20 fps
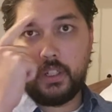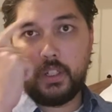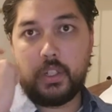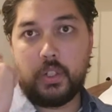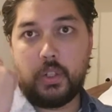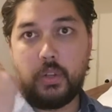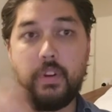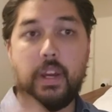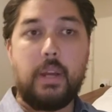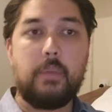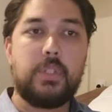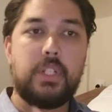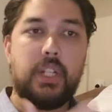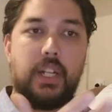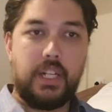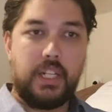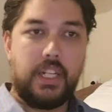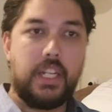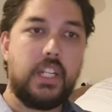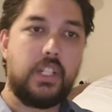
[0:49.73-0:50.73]
So if I'm
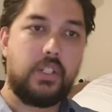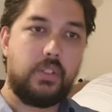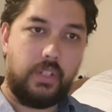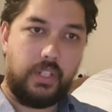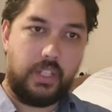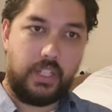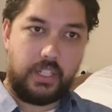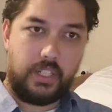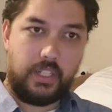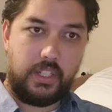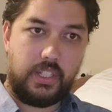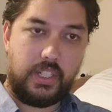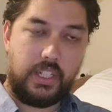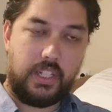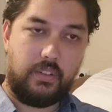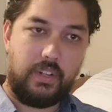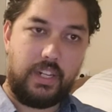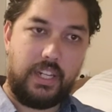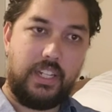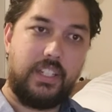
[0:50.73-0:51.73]
studying history, like you
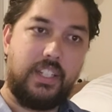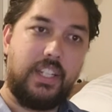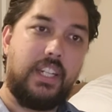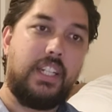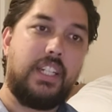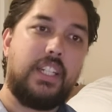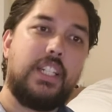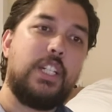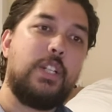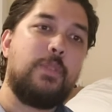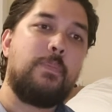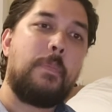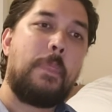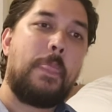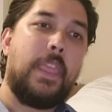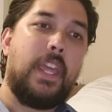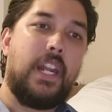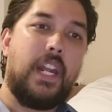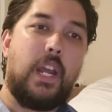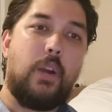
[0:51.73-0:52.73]
said, right, like,
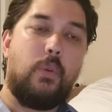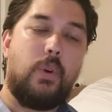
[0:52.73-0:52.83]
and